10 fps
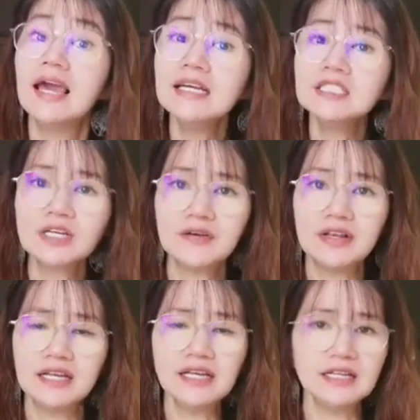He is
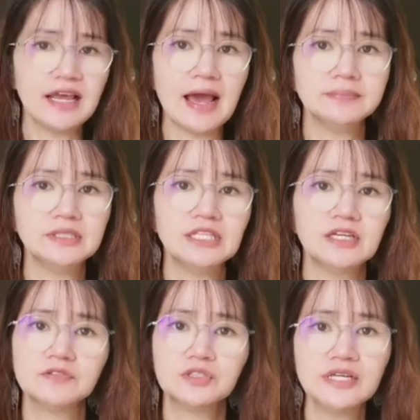currently the MD
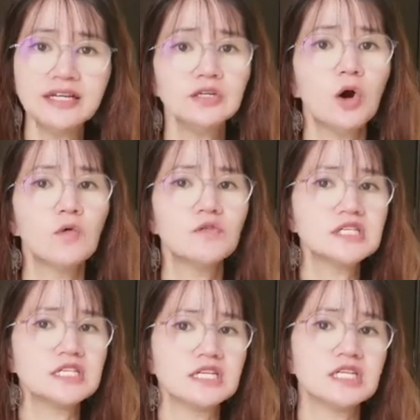of Goodnight,
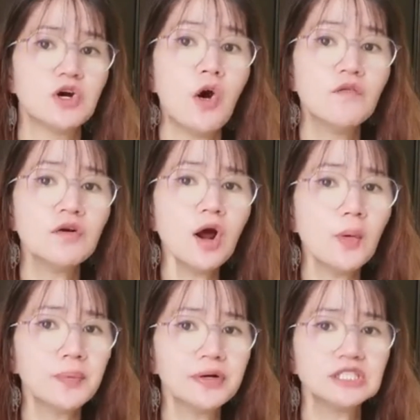overseeing the overall
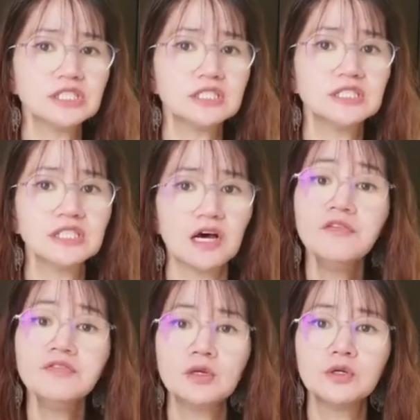operations
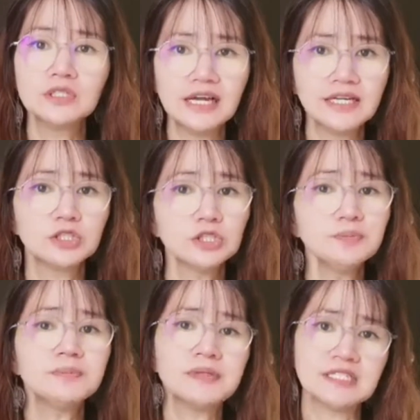of the Goodnight
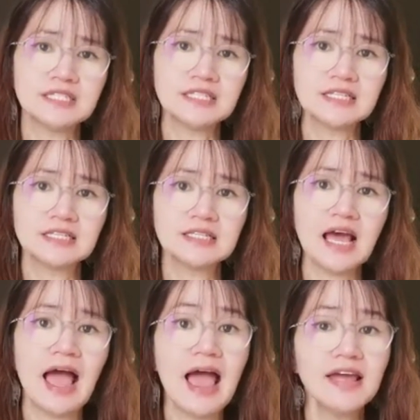Group's businesses,
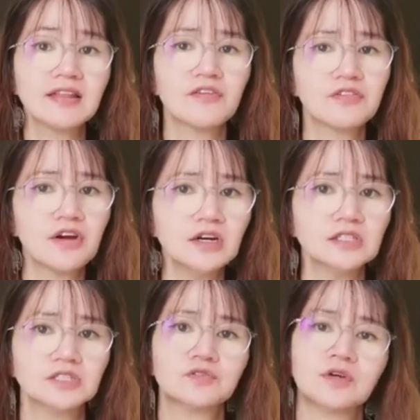and of
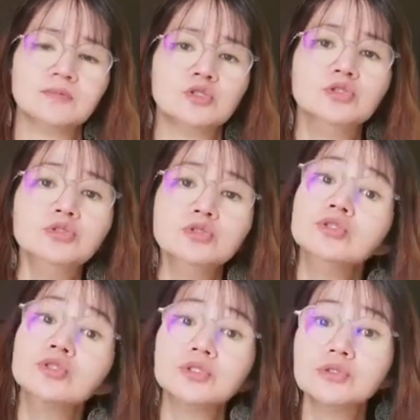course, from June
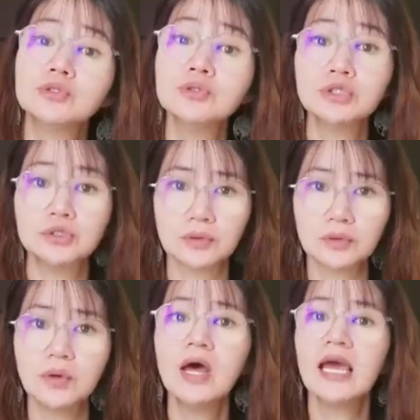
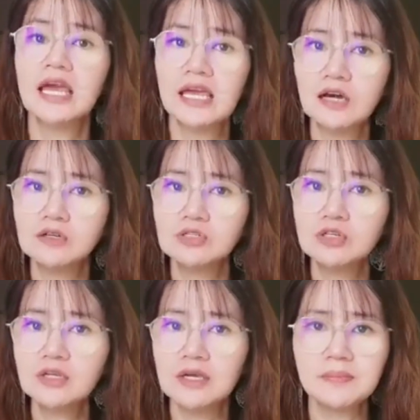2020, he
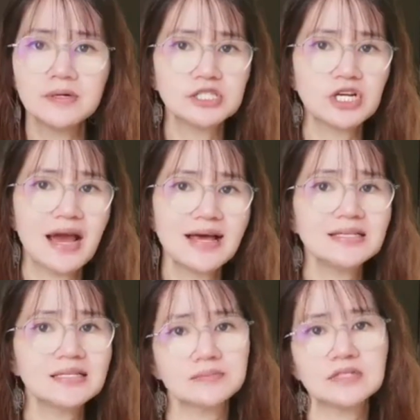also emerged
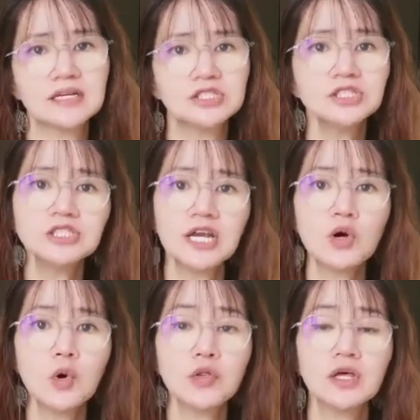as substantial
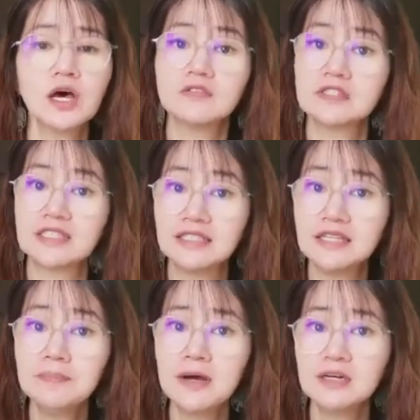shareholder of
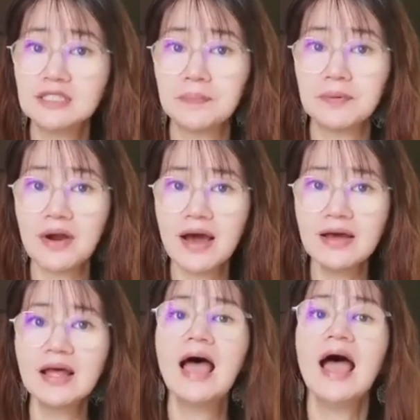Sunzen Biotech
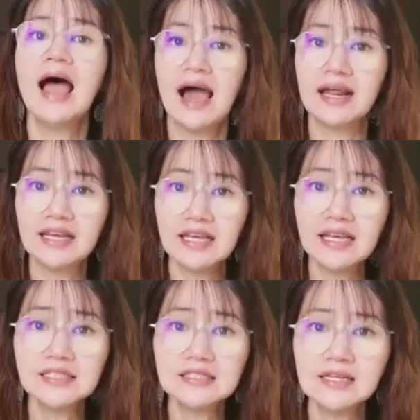Berhad, and
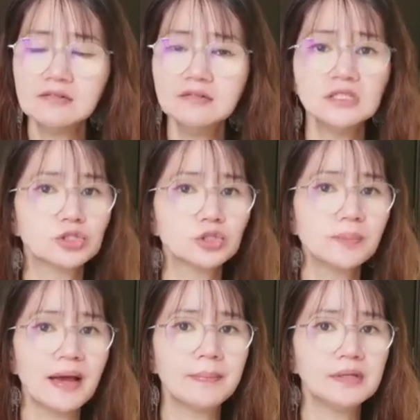he is now the
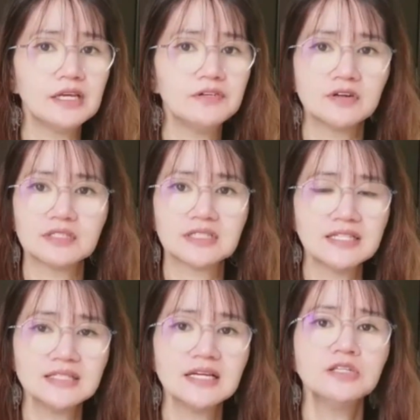Group MD for
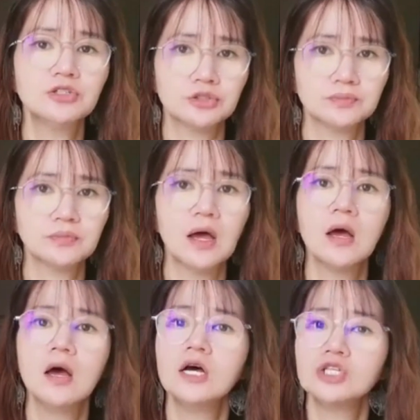Sunzen Group.
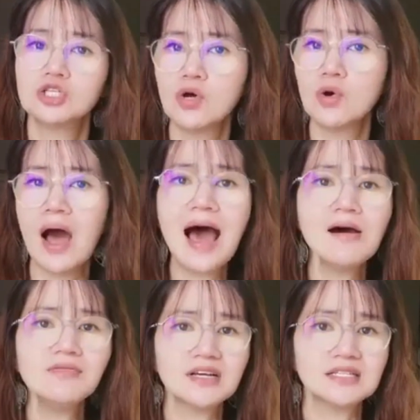So
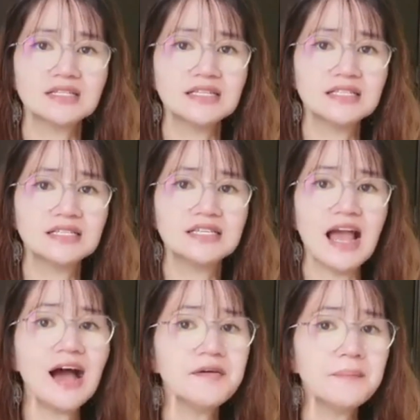how does this
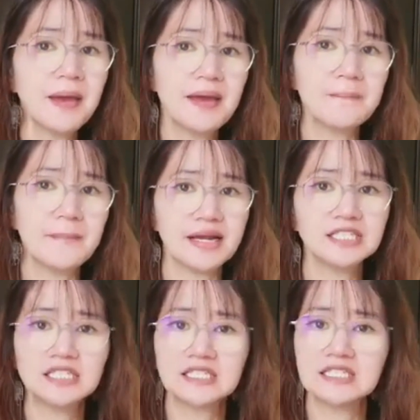young man
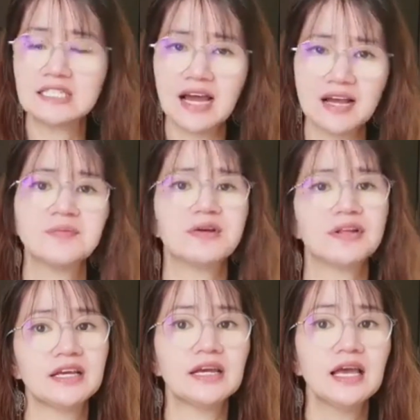manage his time
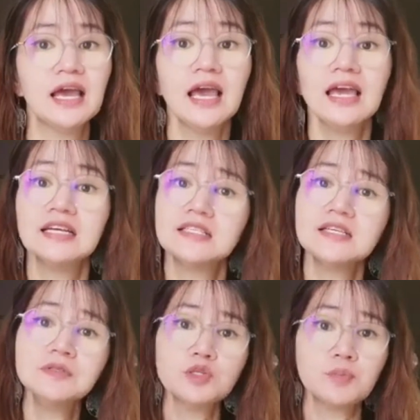really? He
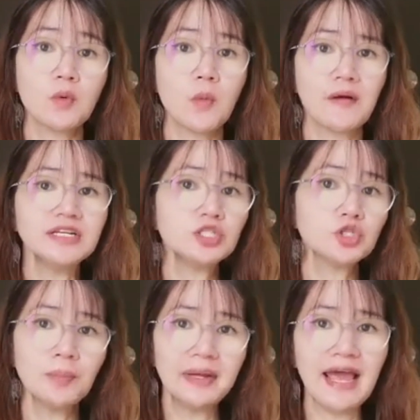seems to be wearing
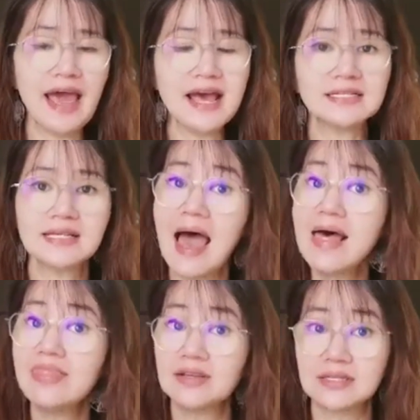so many hats
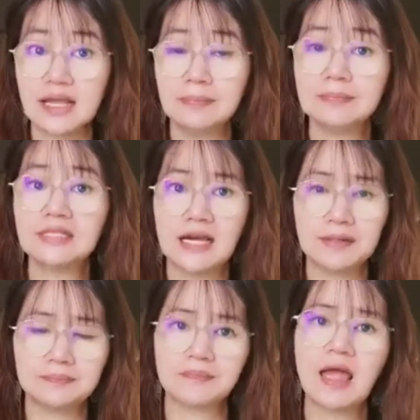at the same
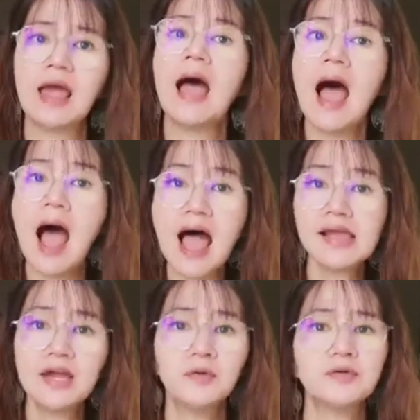time.
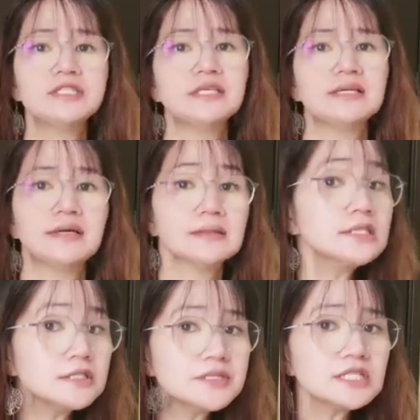I can only say that
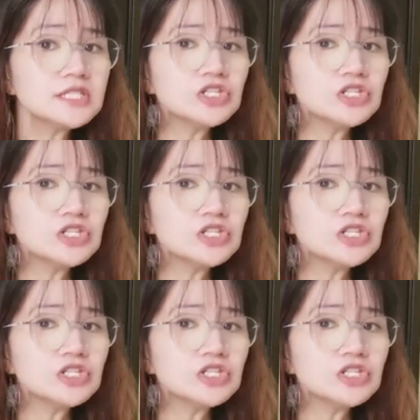this Mr.